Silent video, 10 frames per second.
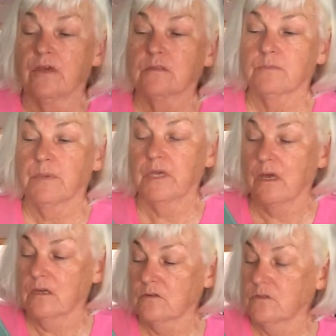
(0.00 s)
this
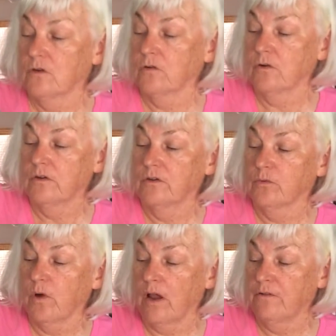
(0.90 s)
because you're going to
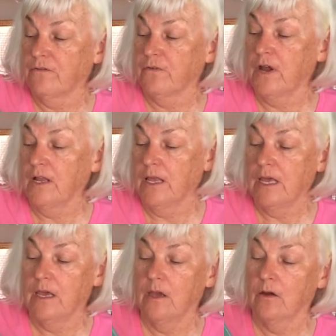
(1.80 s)
write freely
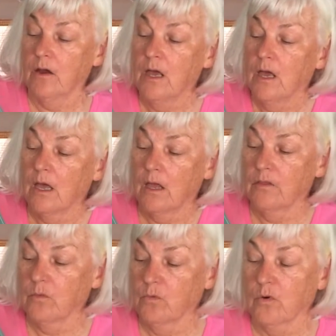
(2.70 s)
here,
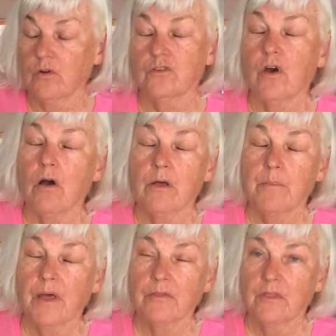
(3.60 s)
and then we're going to talk
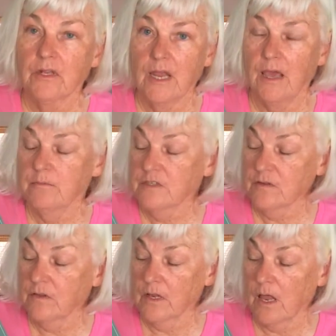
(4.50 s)
about the names
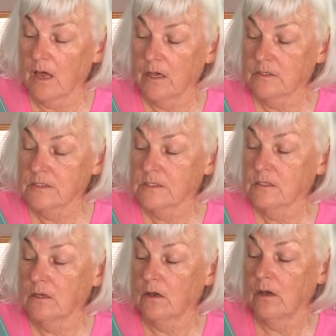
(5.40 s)
of the lines
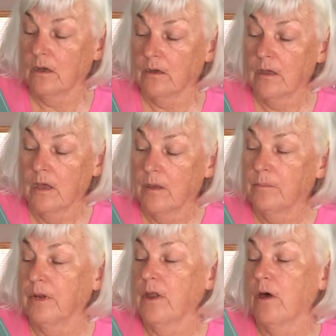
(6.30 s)

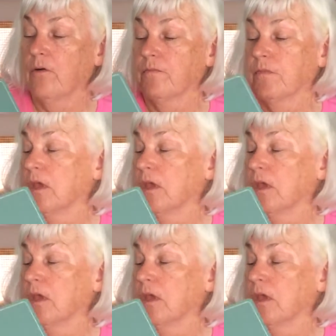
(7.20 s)
below.